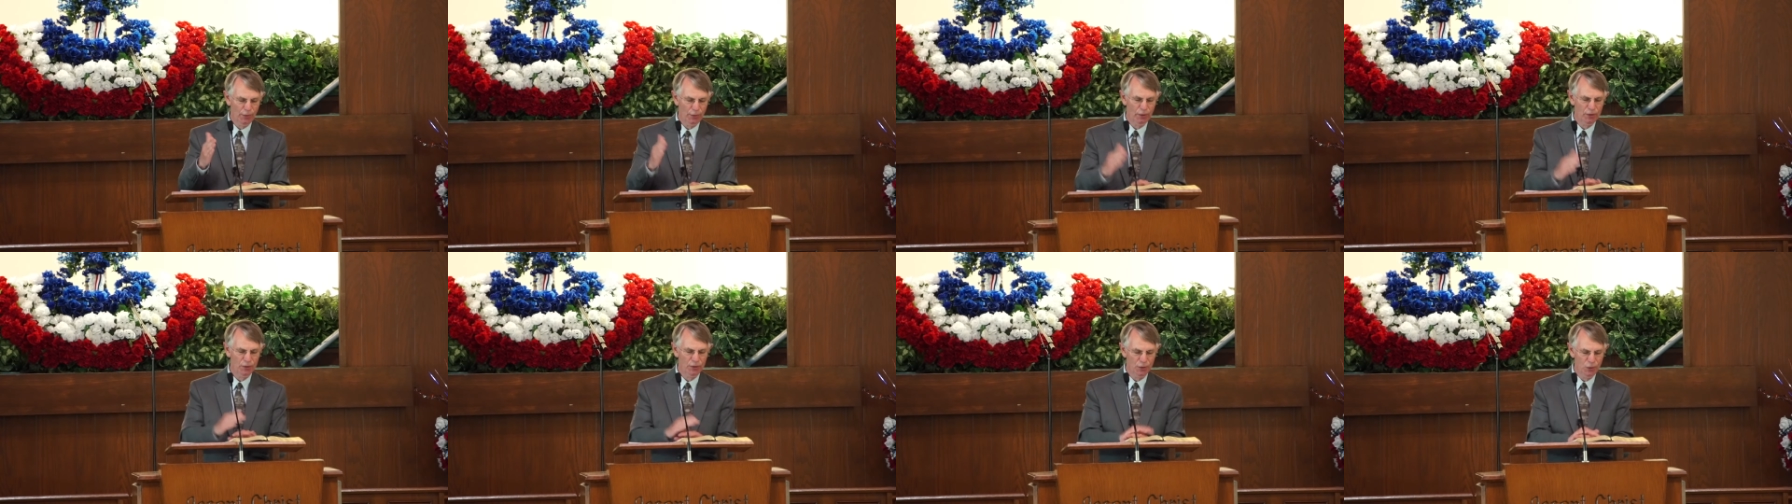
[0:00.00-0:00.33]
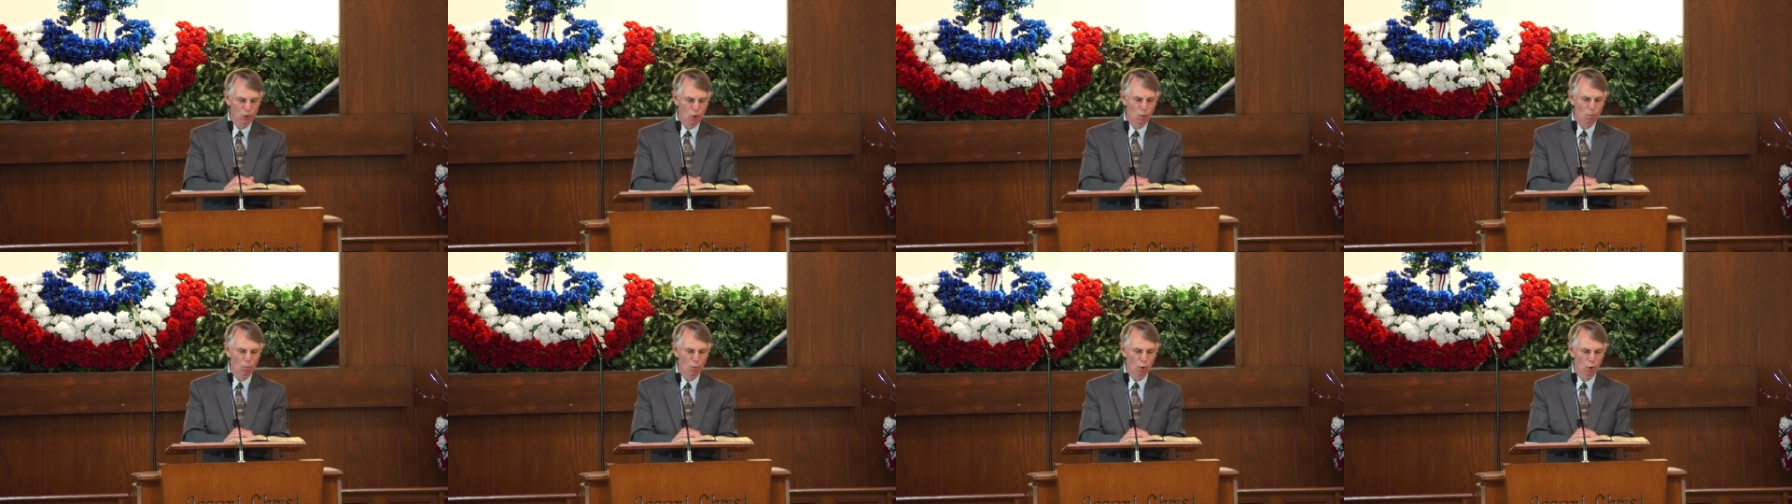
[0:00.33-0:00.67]
is
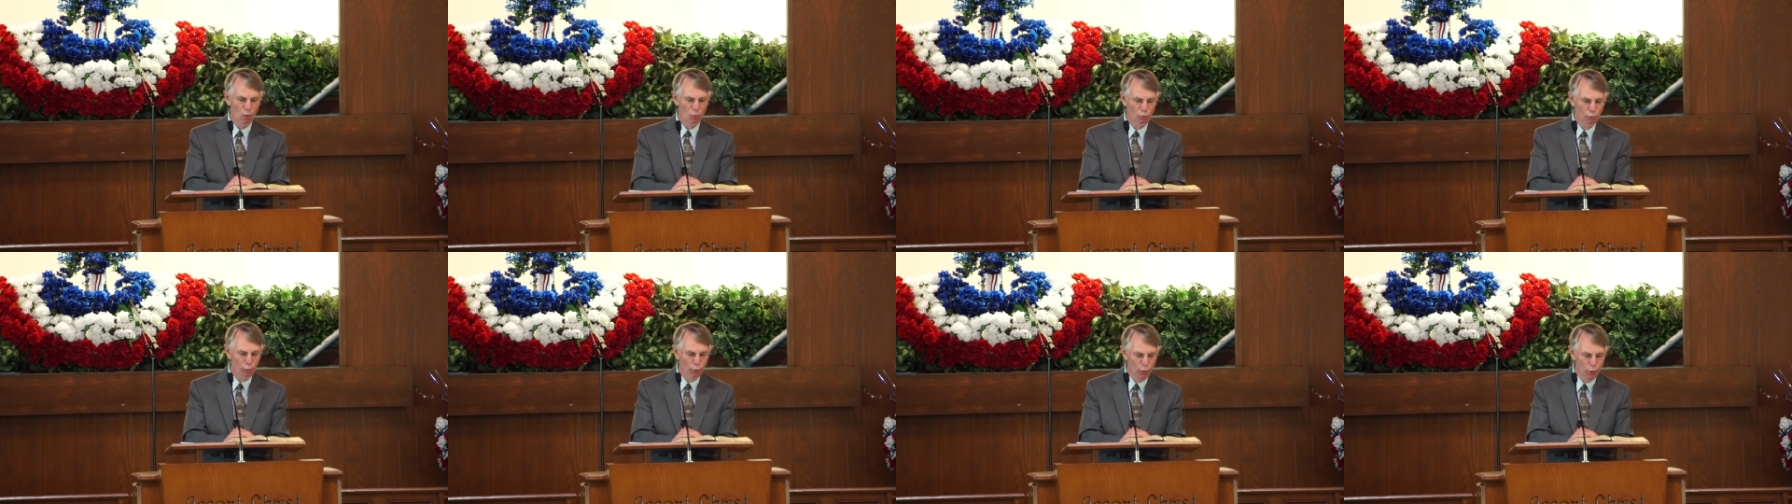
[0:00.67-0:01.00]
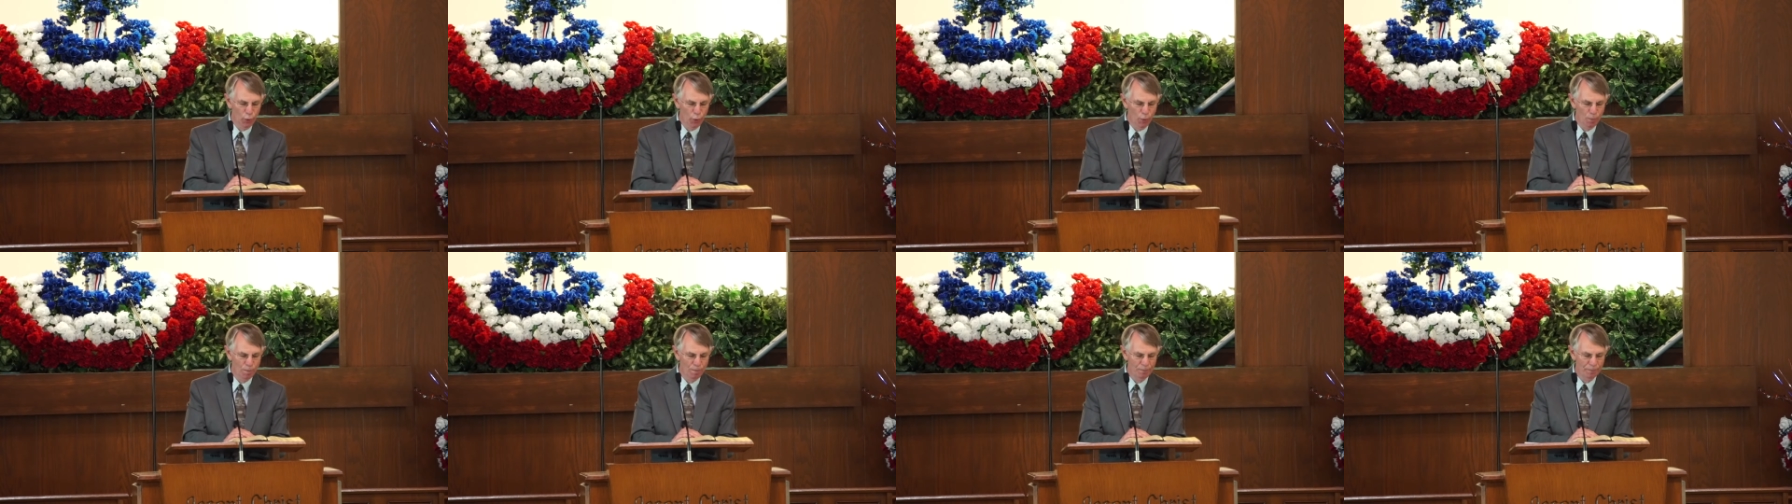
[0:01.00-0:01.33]
no more
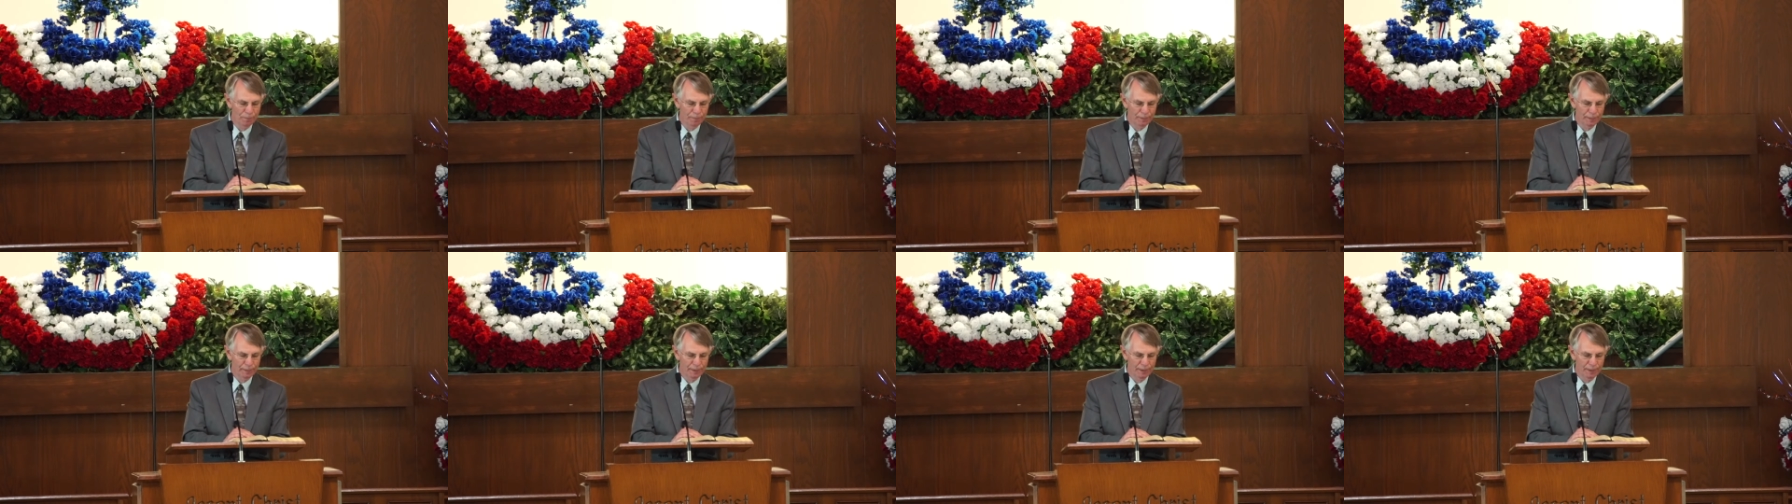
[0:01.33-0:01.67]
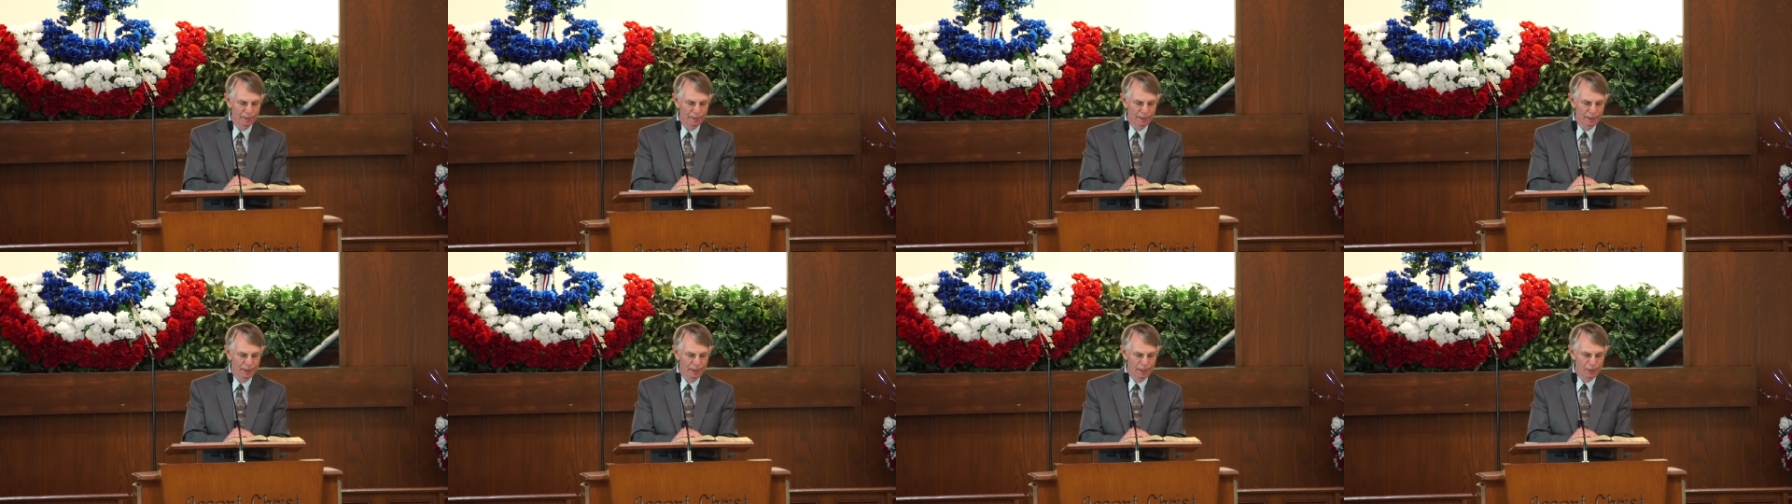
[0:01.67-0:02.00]
room,
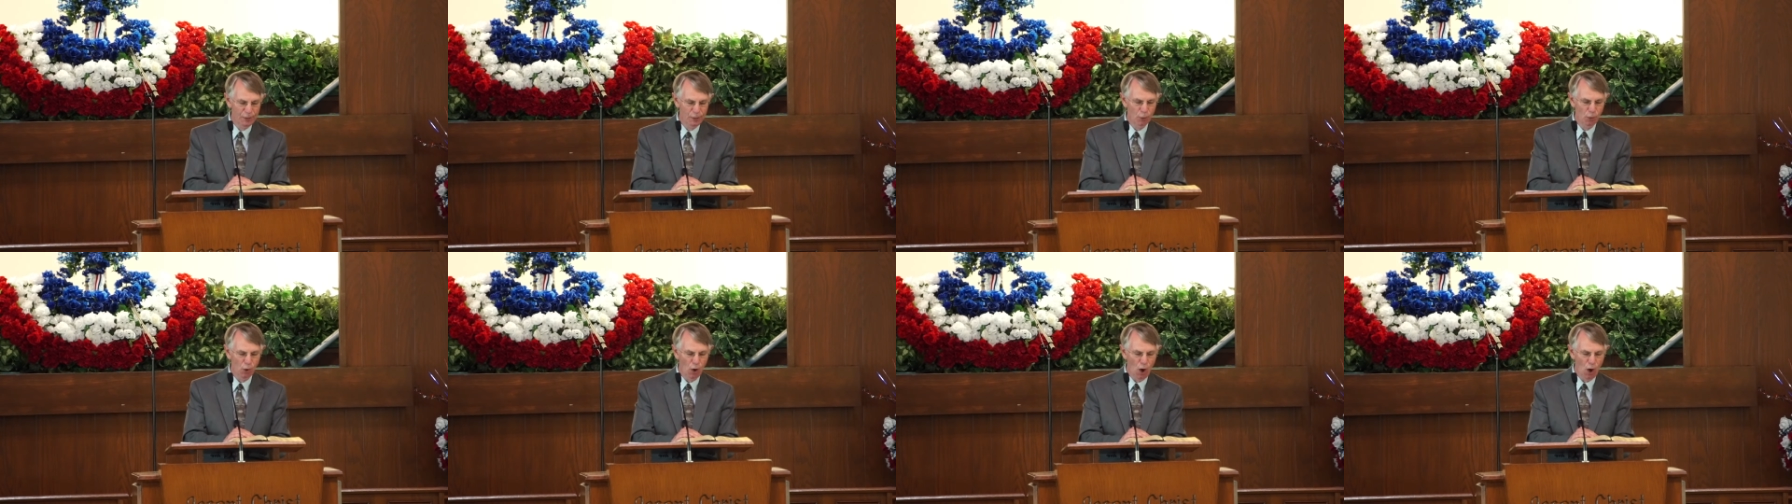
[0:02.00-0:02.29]
and you're